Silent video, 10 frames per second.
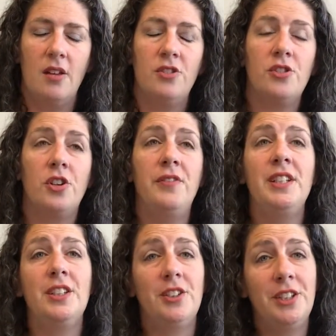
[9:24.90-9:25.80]

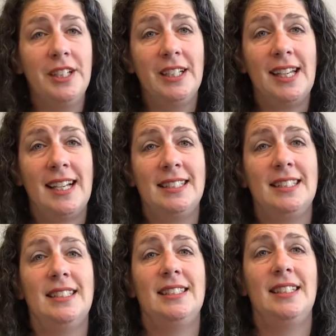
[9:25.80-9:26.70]
Service learning
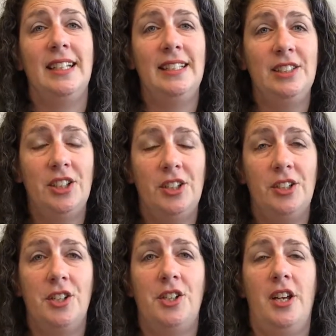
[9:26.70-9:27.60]
classes,
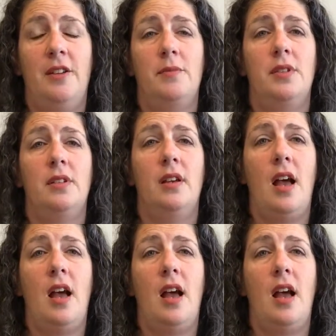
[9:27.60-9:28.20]
internships,